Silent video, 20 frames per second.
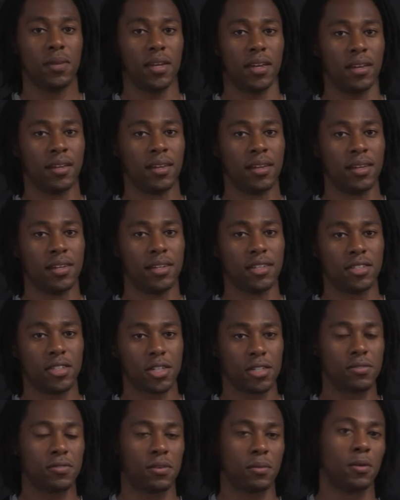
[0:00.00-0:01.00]
B
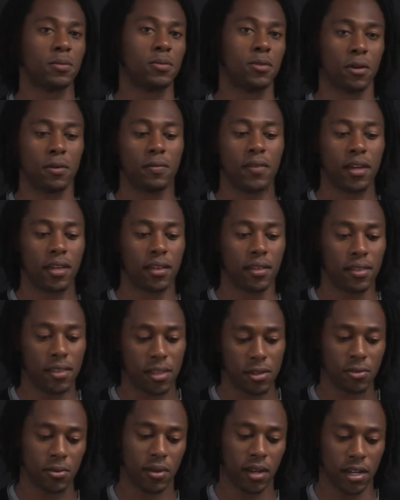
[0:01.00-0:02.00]
just from observing
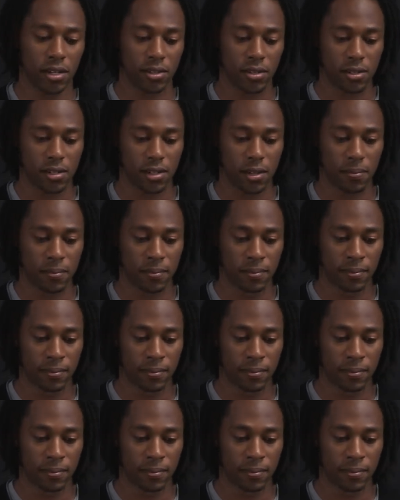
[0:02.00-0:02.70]
this relationship.